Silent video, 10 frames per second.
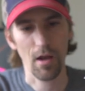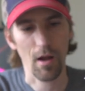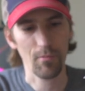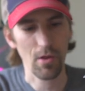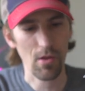
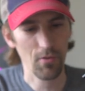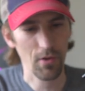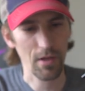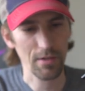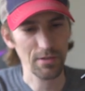The other
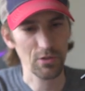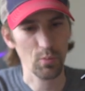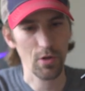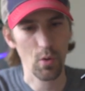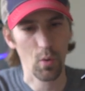thing is
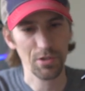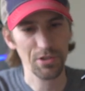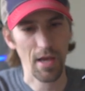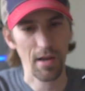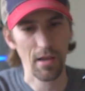when you're
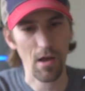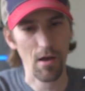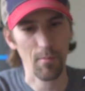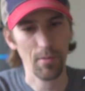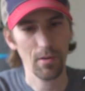setting
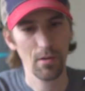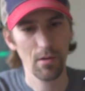up